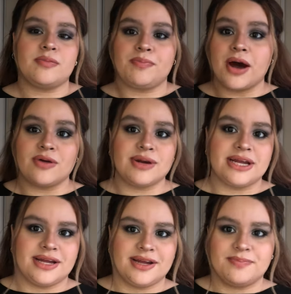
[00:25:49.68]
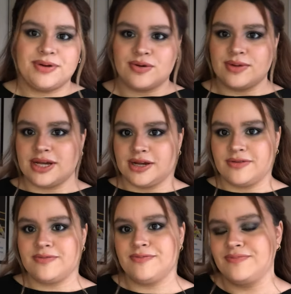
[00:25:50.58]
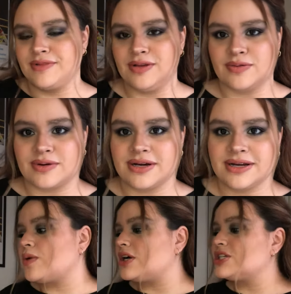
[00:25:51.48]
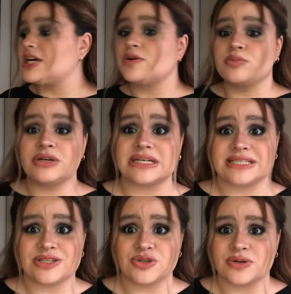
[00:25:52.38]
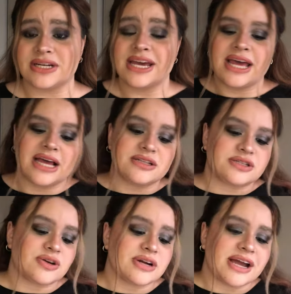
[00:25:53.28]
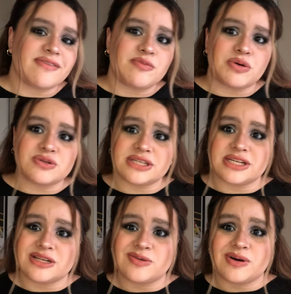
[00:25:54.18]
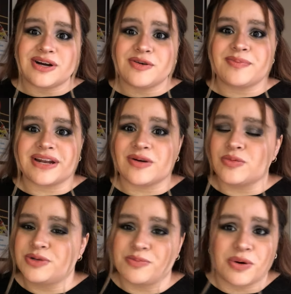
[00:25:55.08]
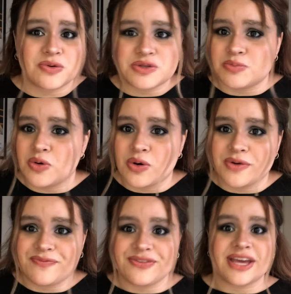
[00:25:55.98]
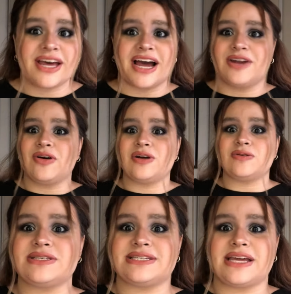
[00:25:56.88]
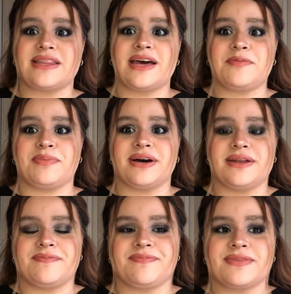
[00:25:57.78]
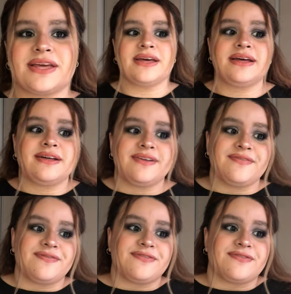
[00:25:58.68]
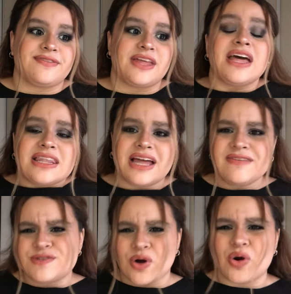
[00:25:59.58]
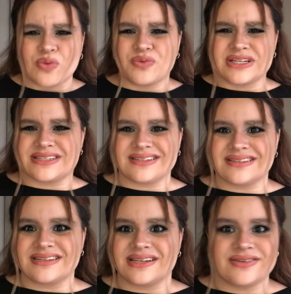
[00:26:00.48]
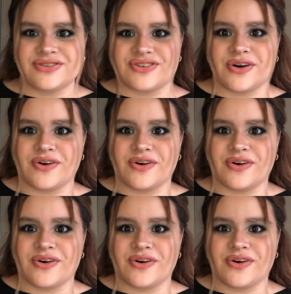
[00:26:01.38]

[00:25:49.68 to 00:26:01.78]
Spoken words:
Paris look. Watch it. I hope you guys enjoyed. And sorry I haven't posted in a while, but I hope to post more. I know I always say that, but life's hard recently. So,